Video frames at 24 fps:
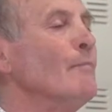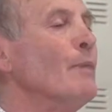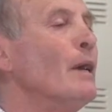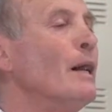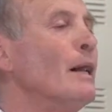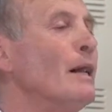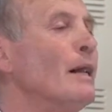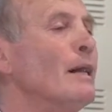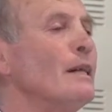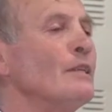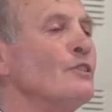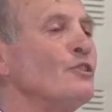
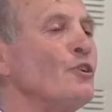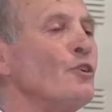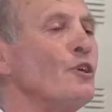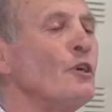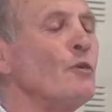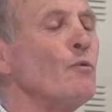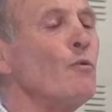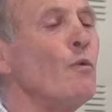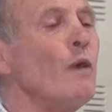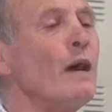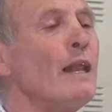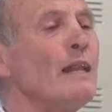
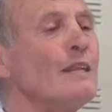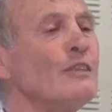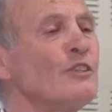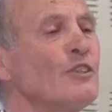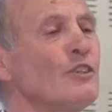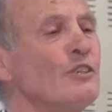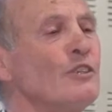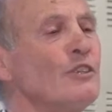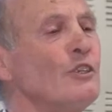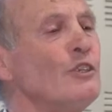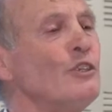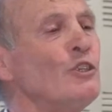Patrick Welsh
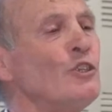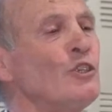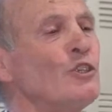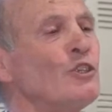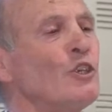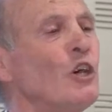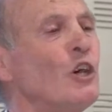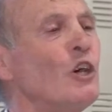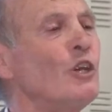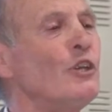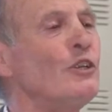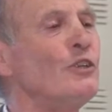and his
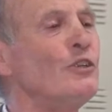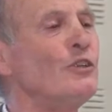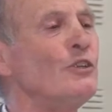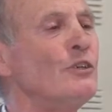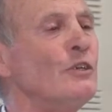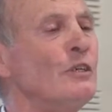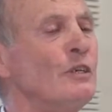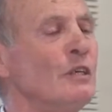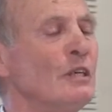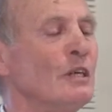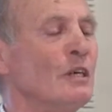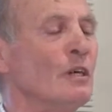
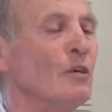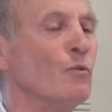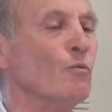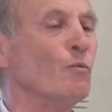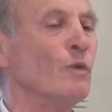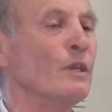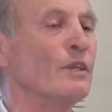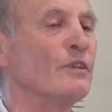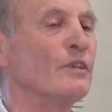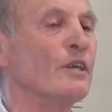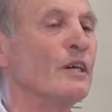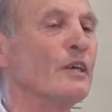son,
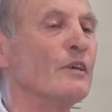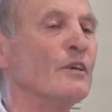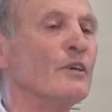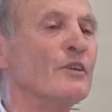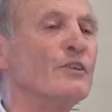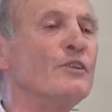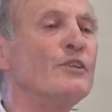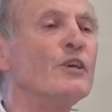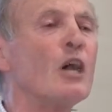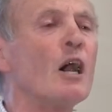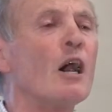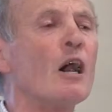with their
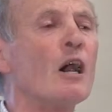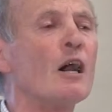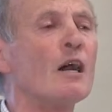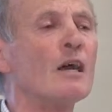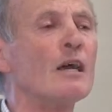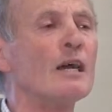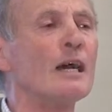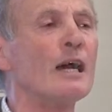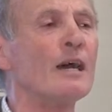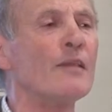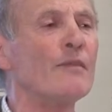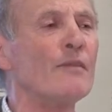dog
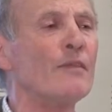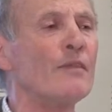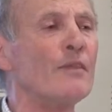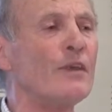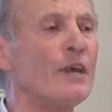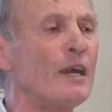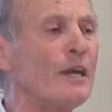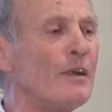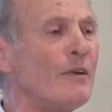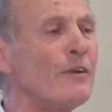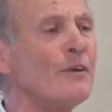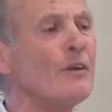and
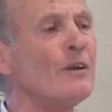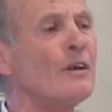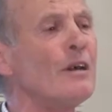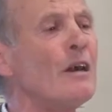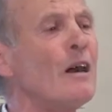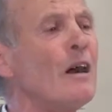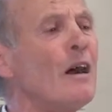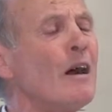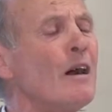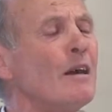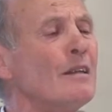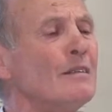their
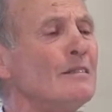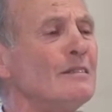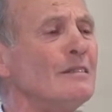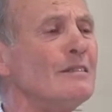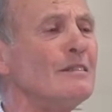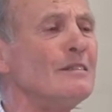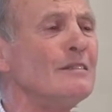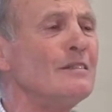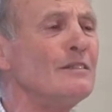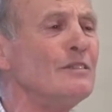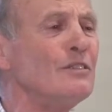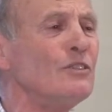
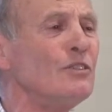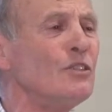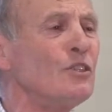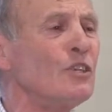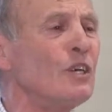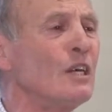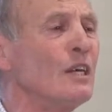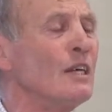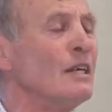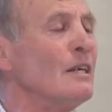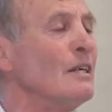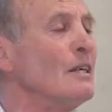
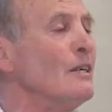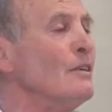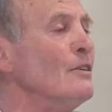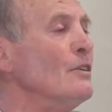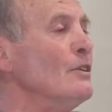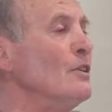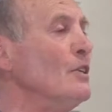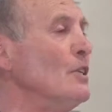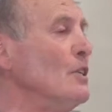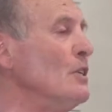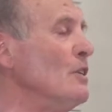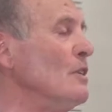guns, in
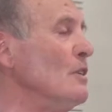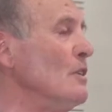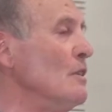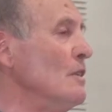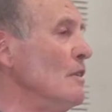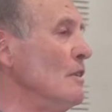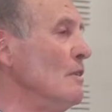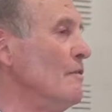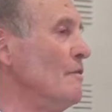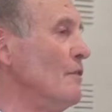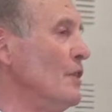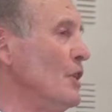an
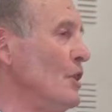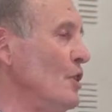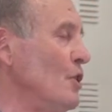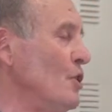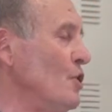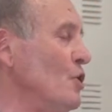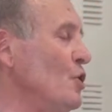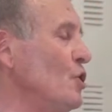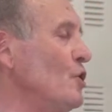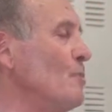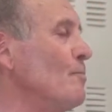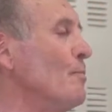
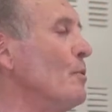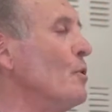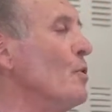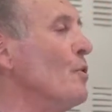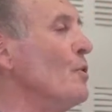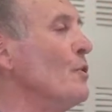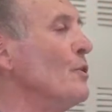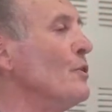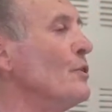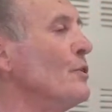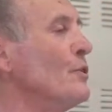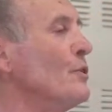evening
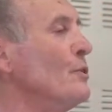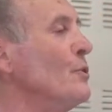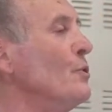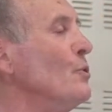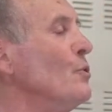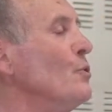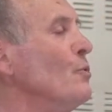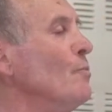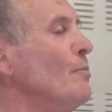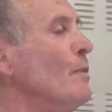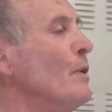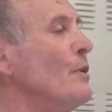sport
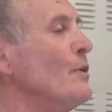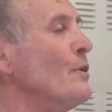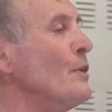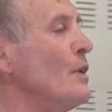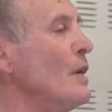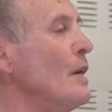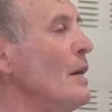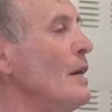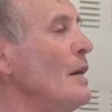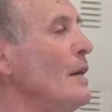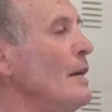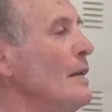to
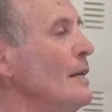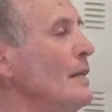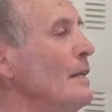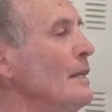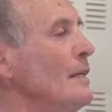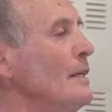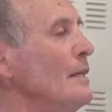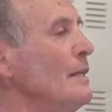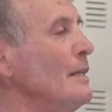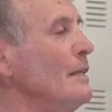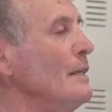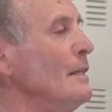
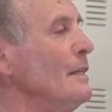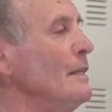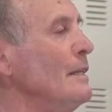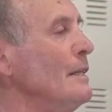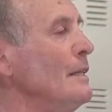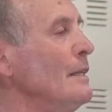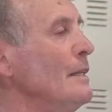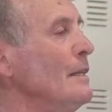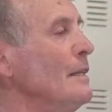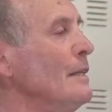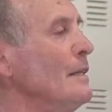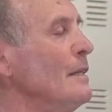
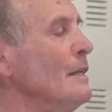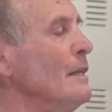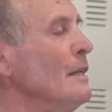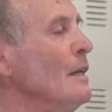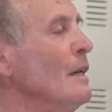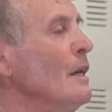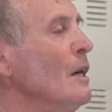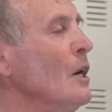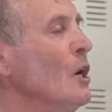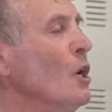partake.